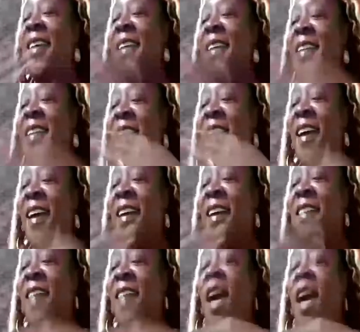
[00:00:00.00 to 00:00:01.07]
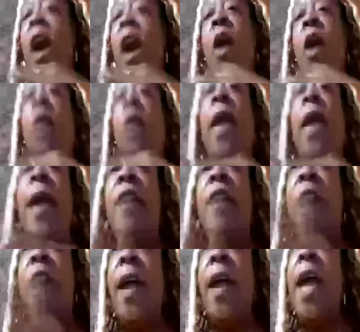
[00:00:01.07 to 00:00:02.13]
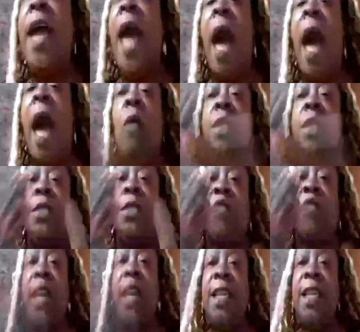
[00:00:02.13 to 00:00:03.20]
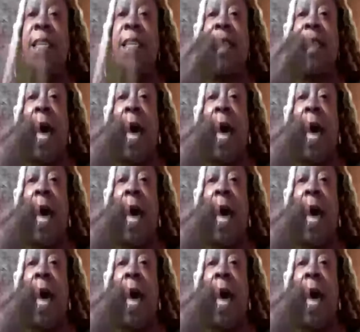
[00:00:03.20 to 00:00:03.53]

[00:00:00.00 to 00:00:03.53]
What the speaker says: come back, come back. Oh, okay, right. I was reading this